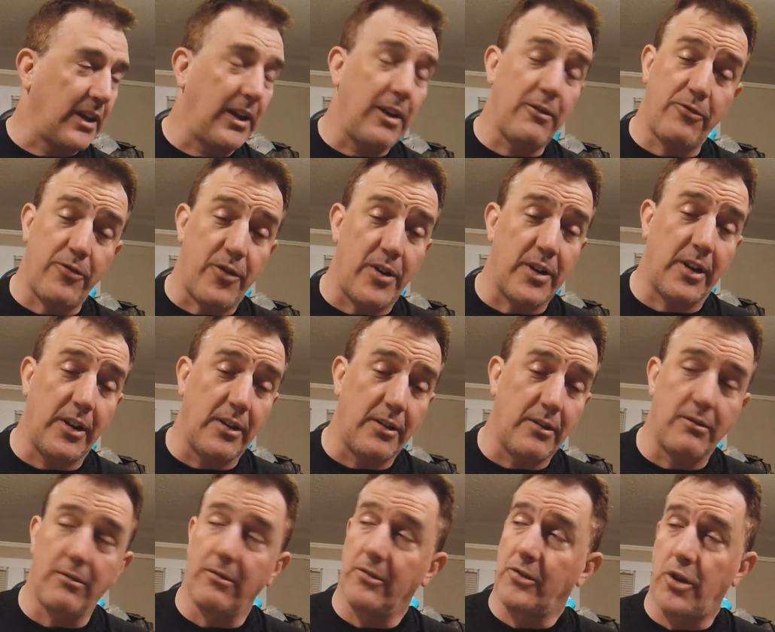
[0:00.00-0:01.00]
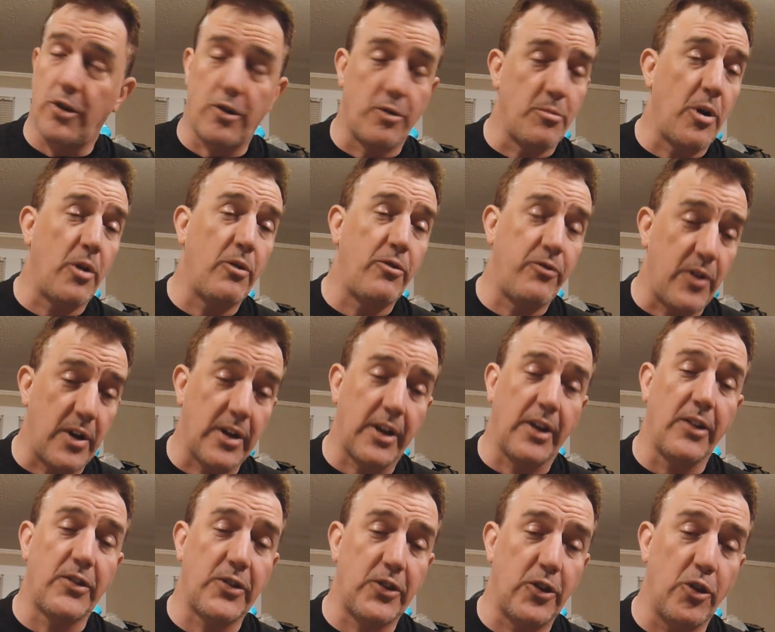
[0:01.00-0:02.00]
to get fucking turbo
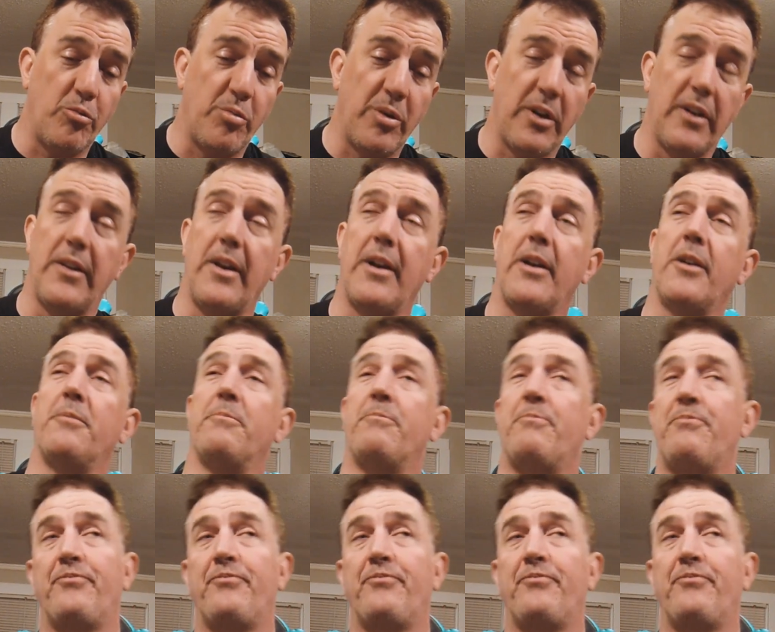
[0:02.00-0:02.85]
fucking stupid in there.